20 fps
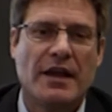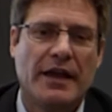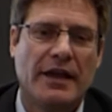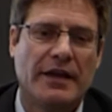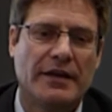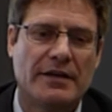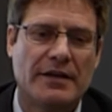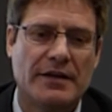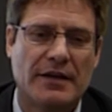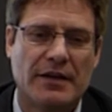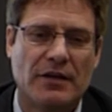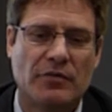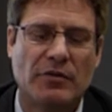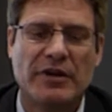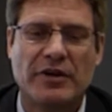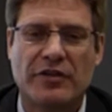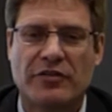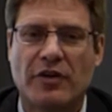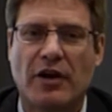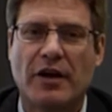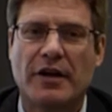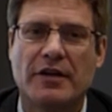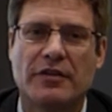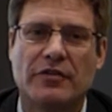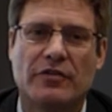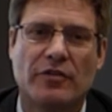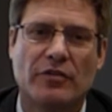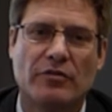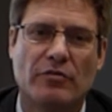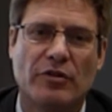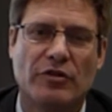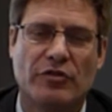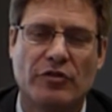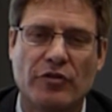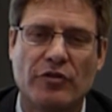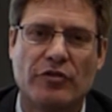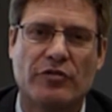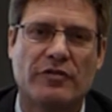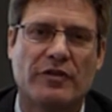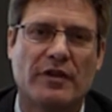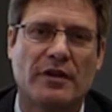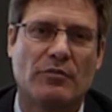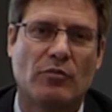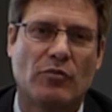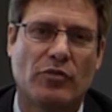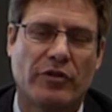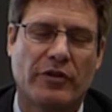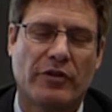and we decided to reduce the